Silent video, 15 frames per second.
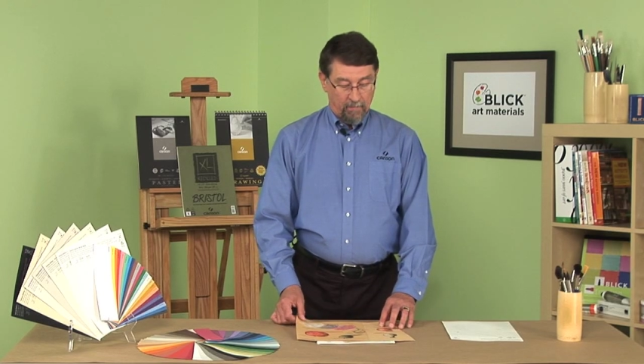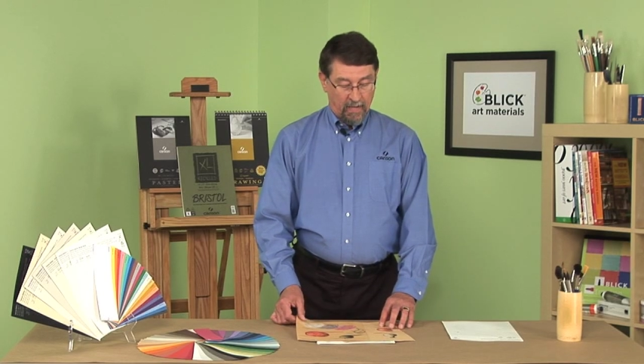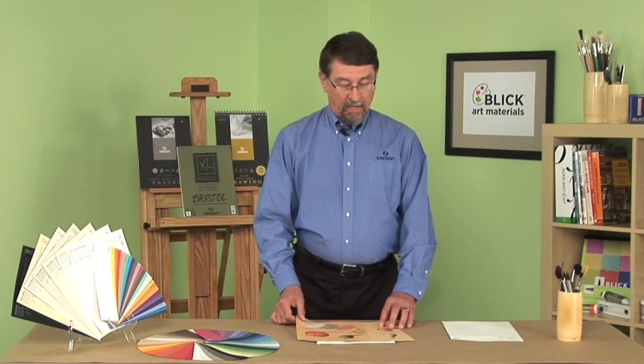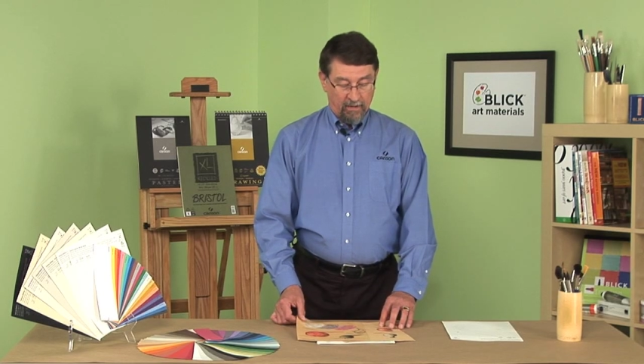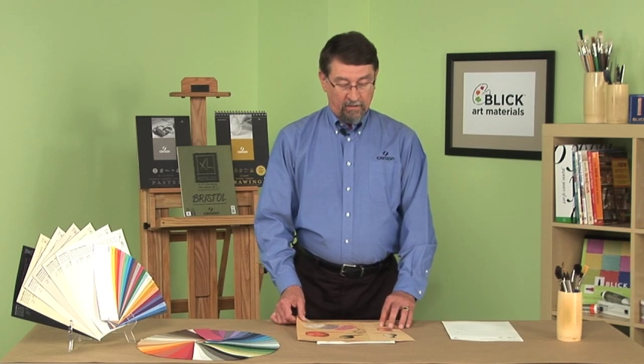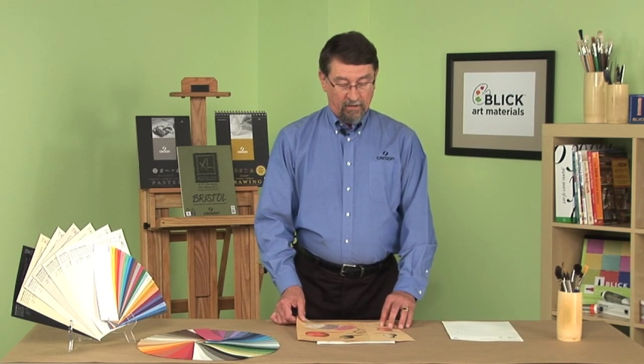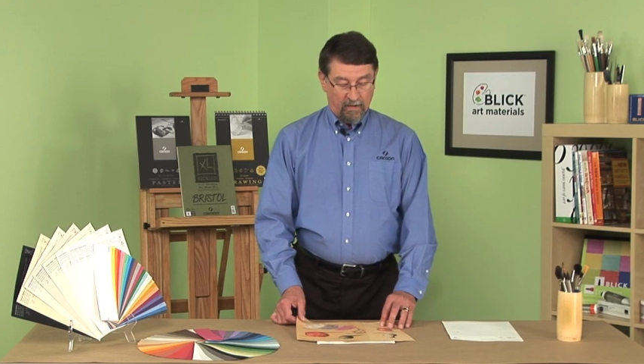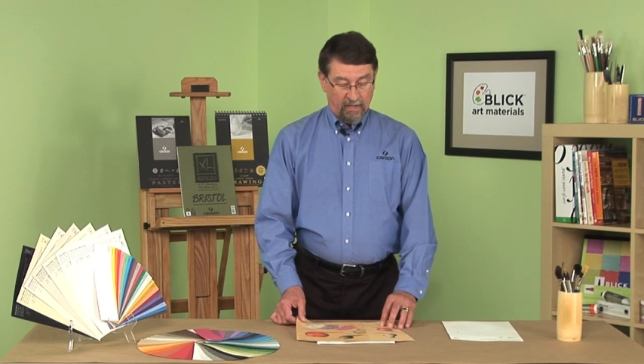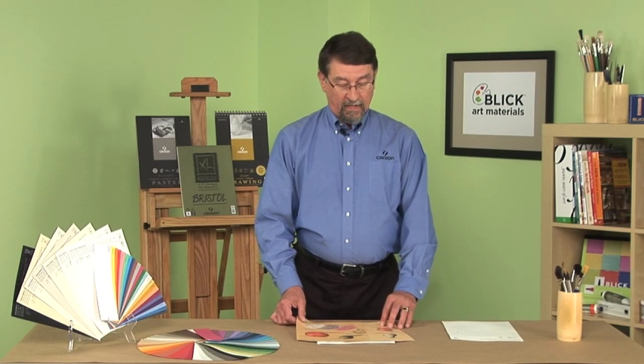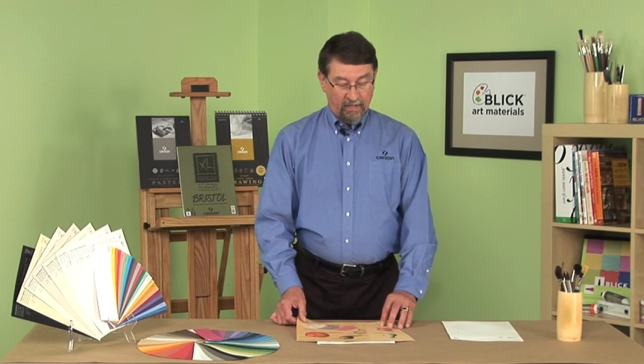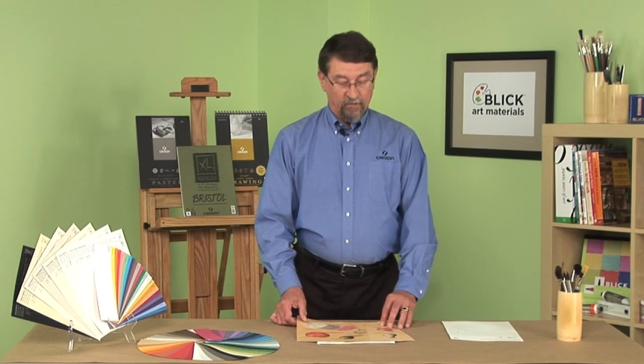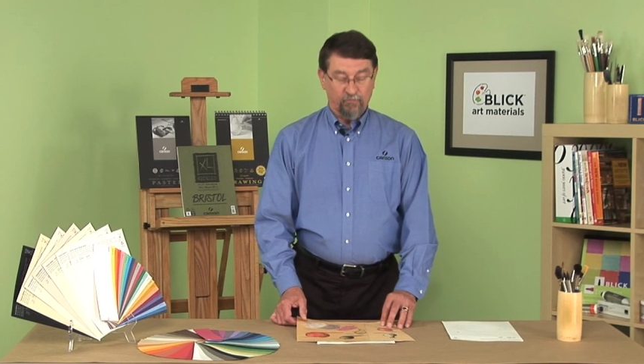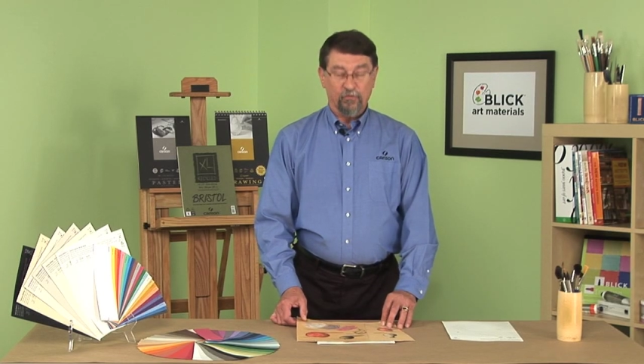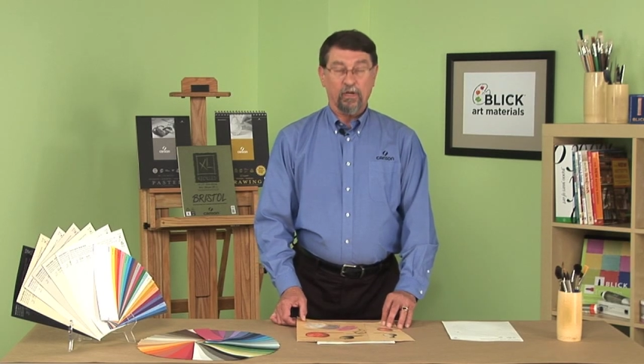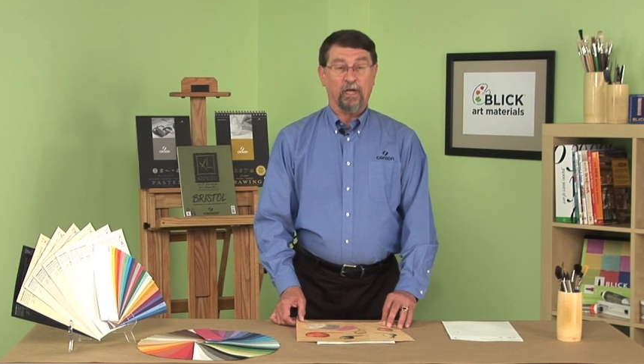an
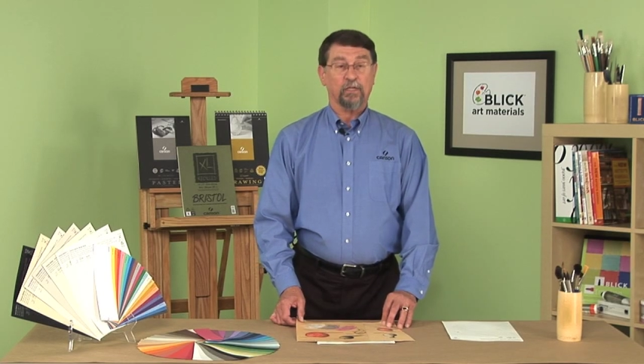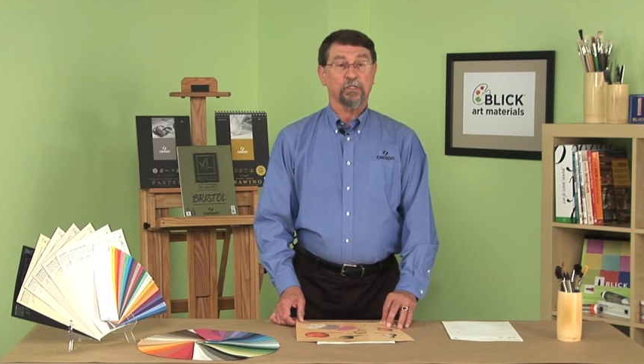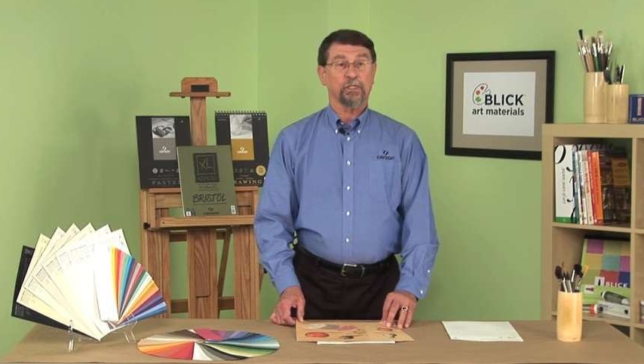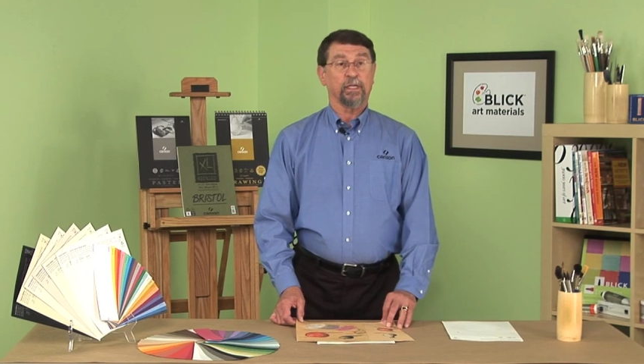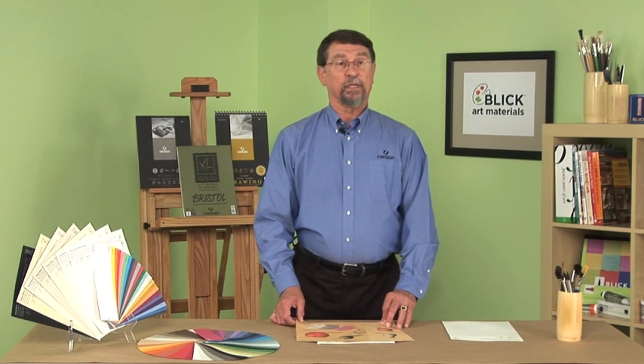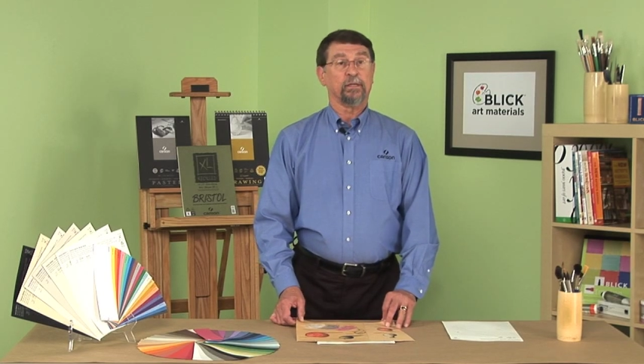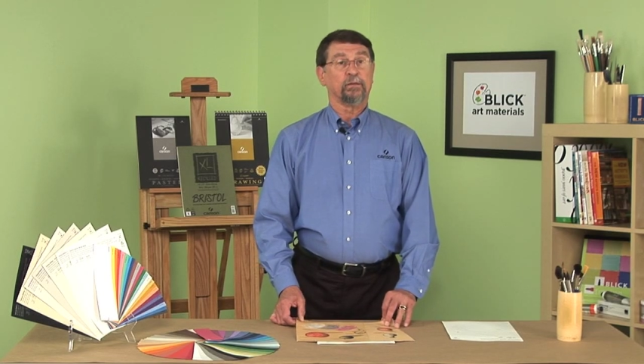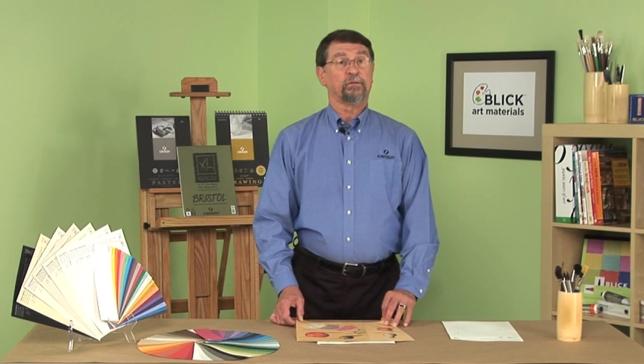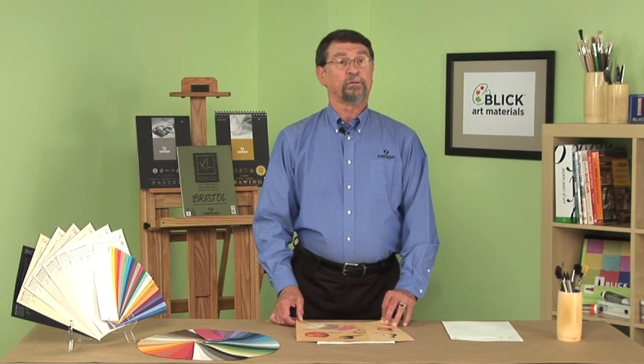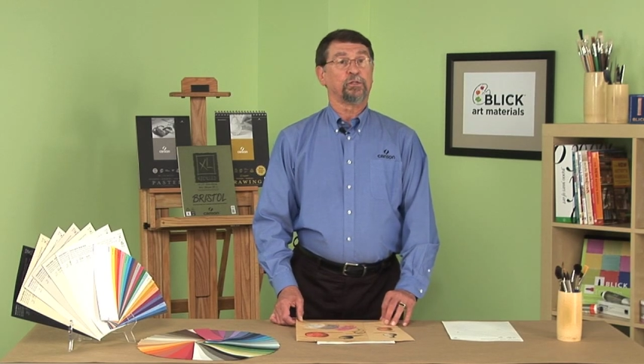introduction